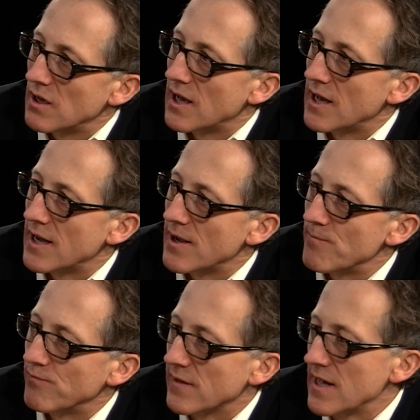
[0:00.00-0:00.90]

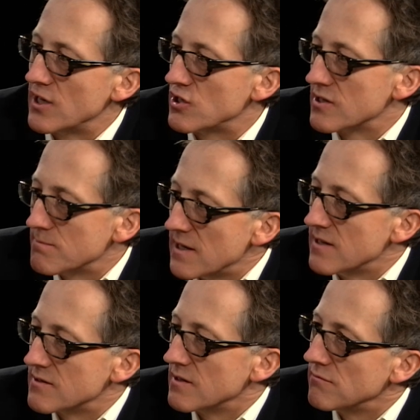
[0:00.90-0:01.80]
It just
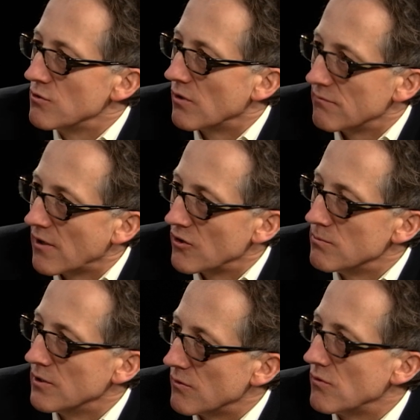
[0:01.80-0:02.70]
means that you're
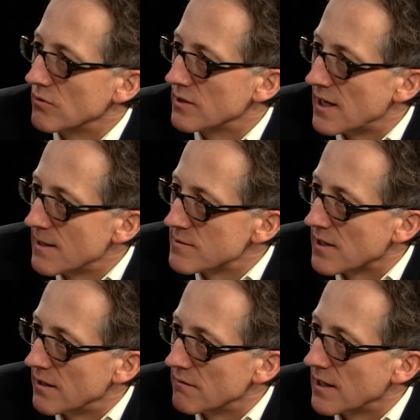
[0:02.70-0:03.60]
vulnerable at the wrong times
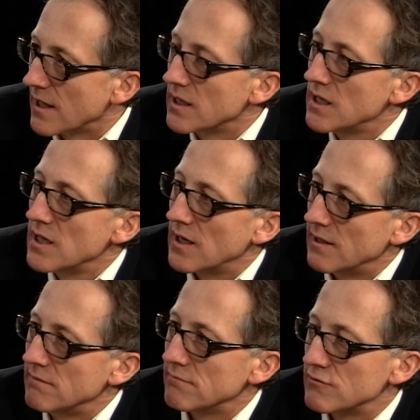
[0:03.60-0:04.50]
kind of thing.
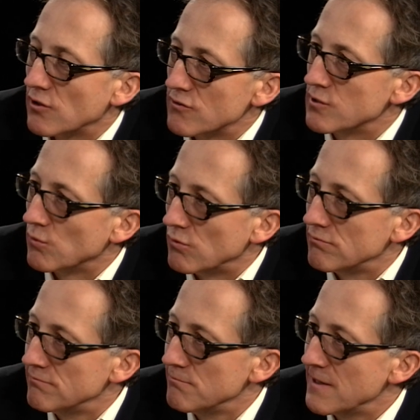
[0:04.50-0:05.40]
And Sod's Law
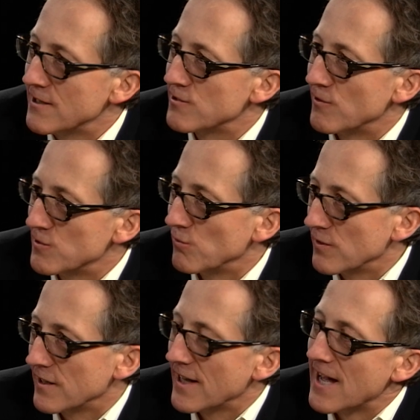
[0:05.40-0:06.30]
being Sod's Law,
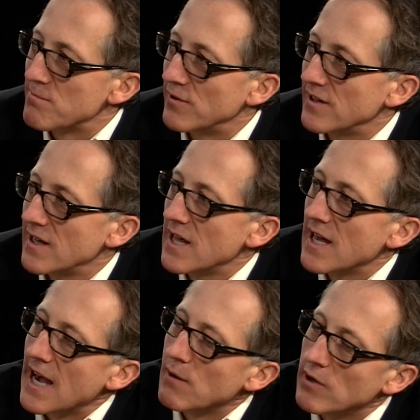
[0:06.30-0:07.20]
it can happen.
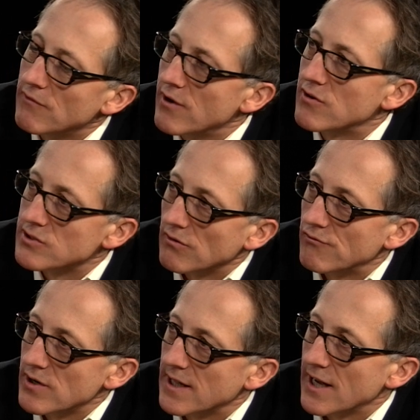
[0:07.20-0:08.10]
And we focus on
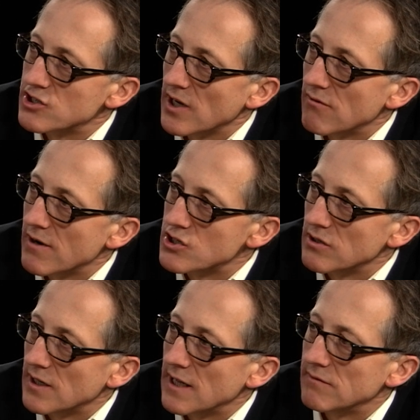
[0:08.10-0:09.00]
free cash
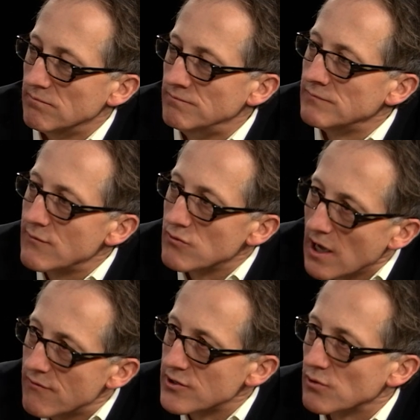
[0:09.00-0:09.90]
generation. And if you
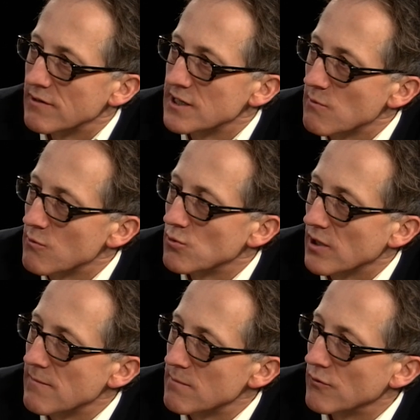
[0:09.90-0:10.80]
go for the sort of things we were
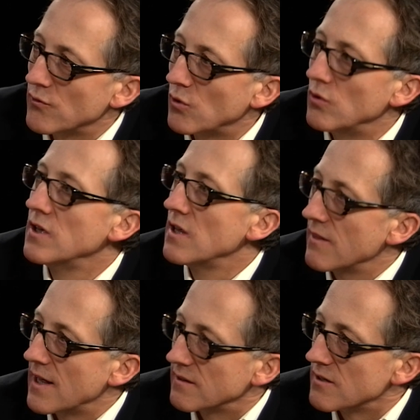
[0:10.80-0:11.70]
talking about before,
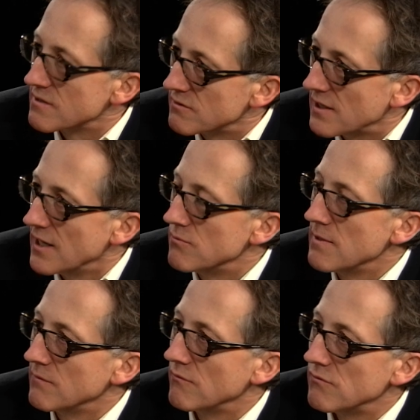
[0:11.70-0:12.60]
that does tend to
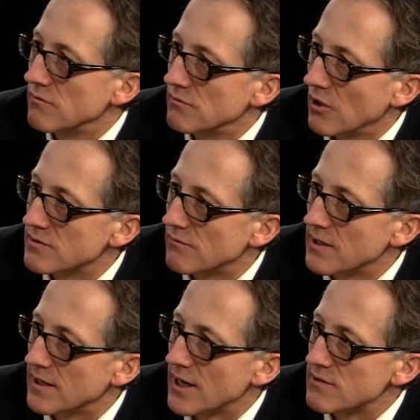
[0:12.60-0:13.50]
mean lots of
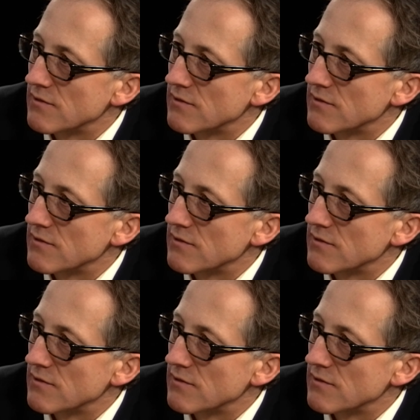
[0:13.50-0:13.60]
free cash